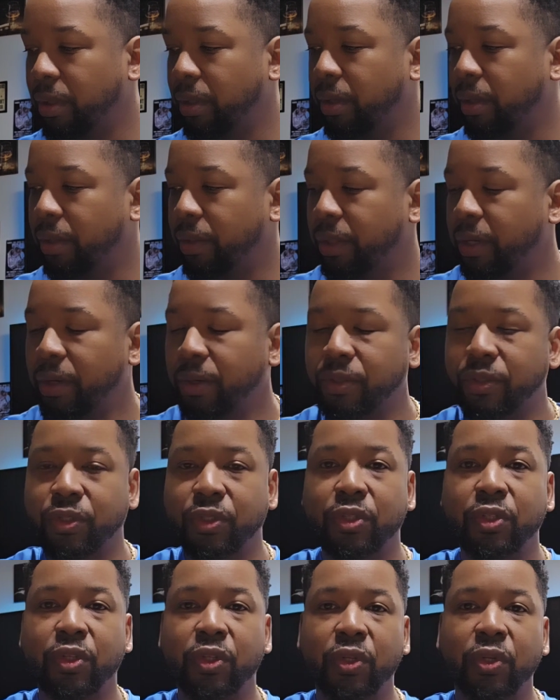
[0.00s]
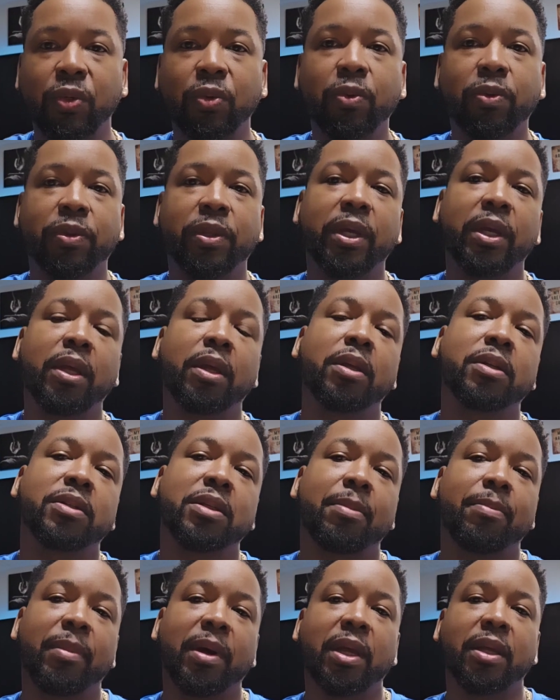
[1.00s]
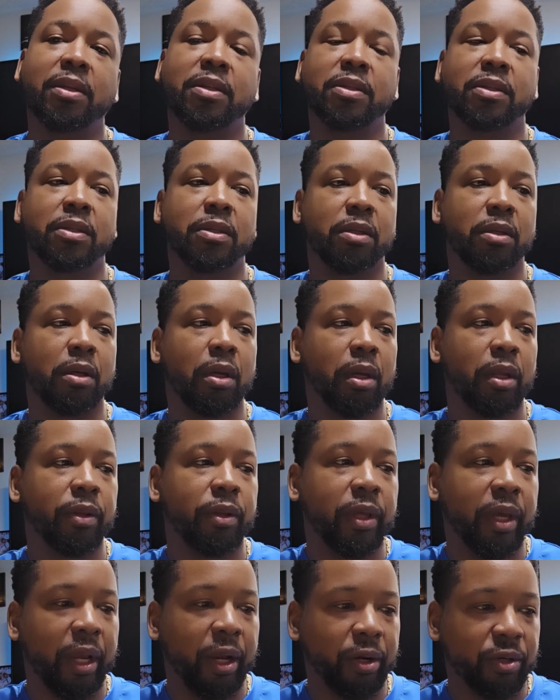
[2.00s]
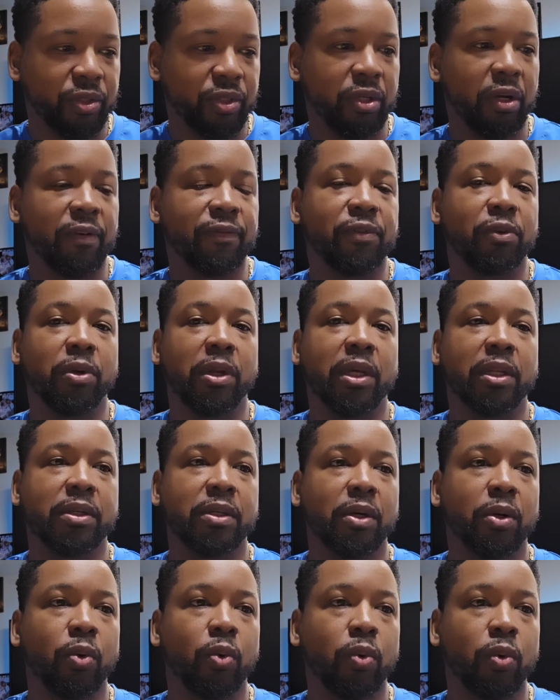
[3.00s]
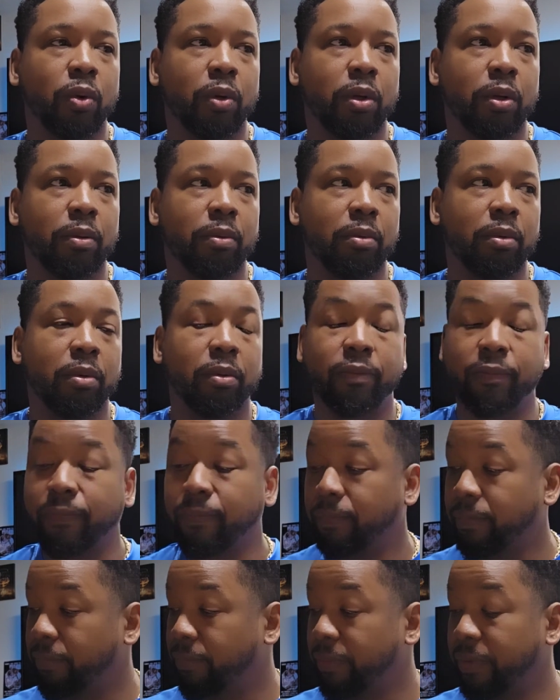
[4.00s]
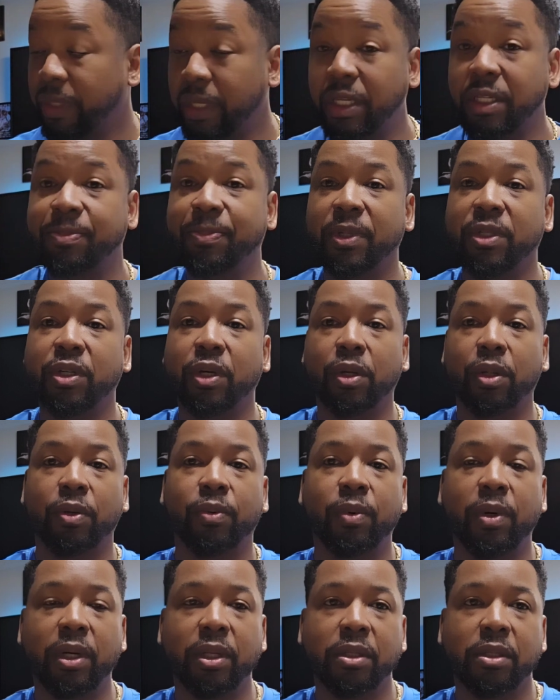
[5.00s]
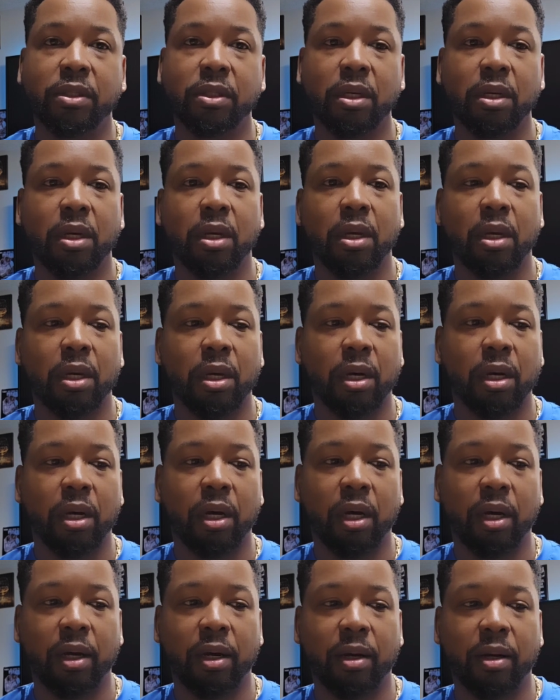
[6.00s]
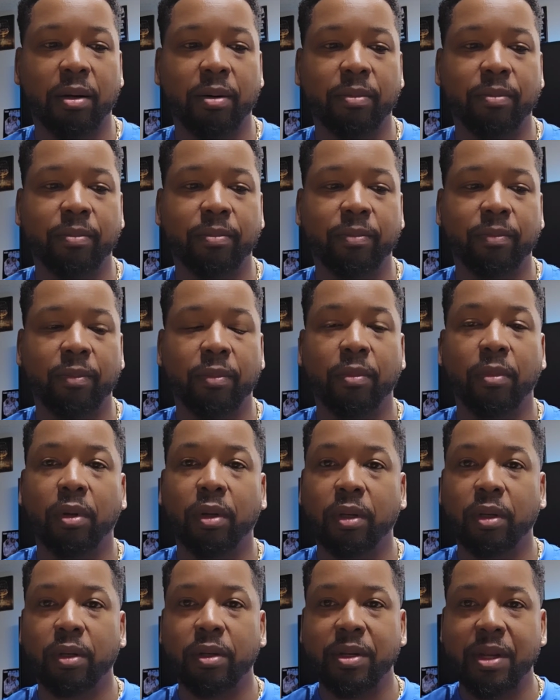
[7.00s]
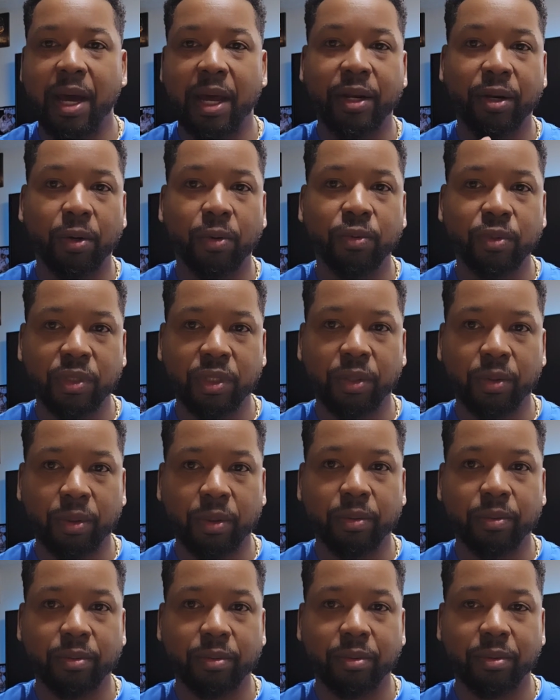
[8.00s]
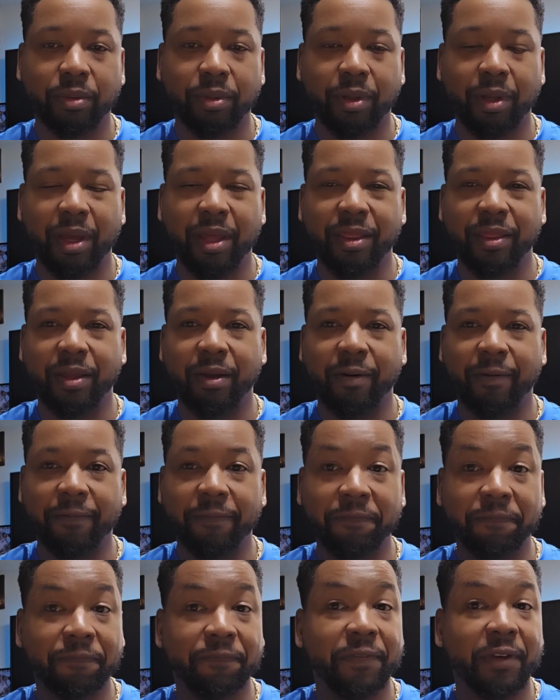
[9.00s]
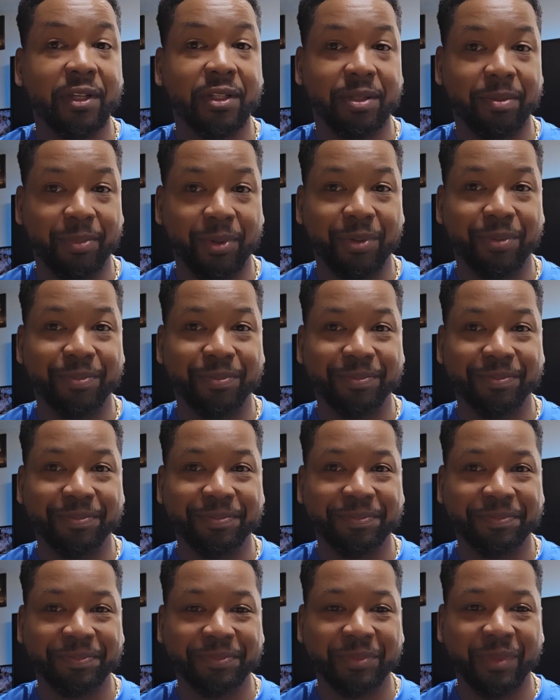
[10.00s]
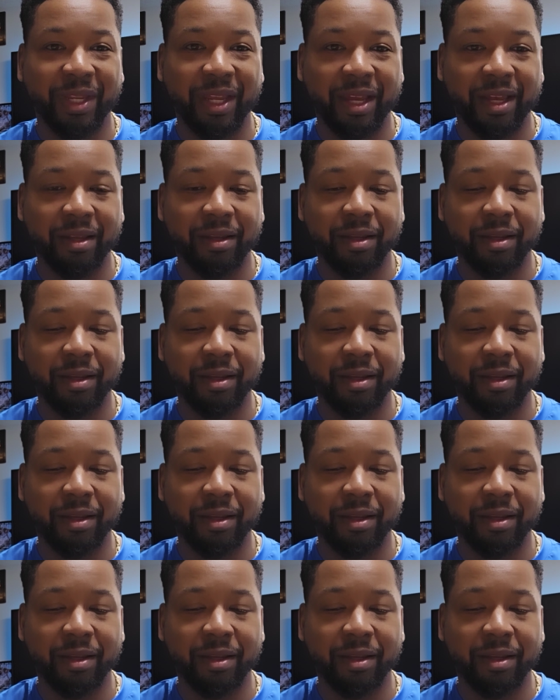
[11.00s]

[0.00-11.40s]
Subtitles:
there's two things that makes the airsoft unit, these particular ones, not hold zero, and they're fixable. Okay.